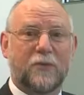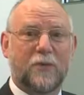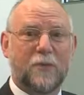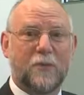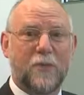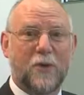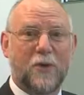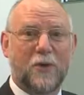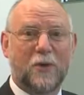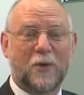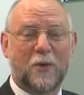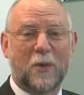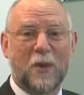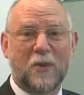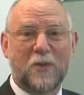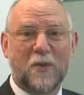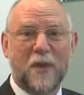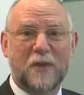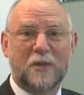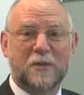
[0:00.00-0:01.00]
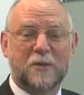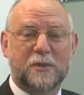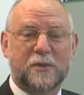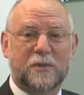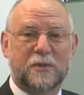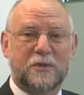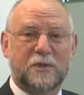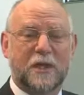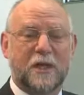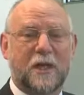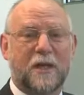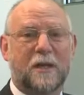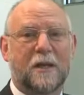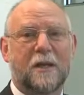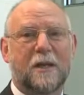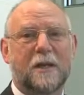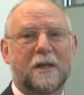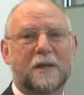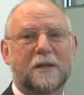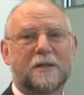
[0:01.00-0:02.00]
from Mercury Wealth Management, who's here
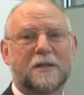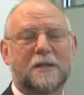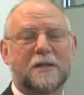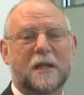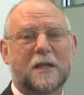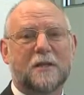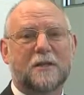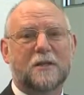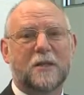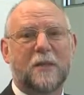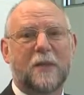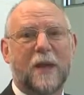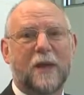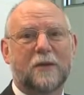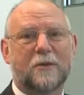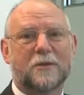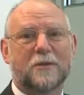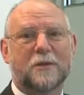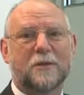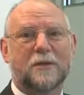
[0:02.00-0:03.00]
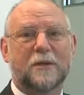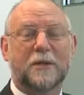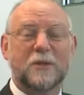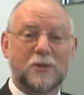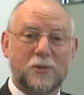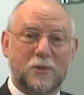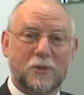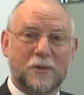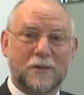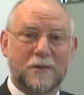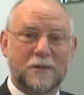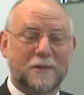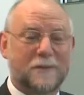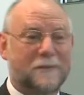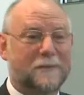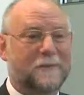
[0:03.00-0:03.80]
to tell us about insurance.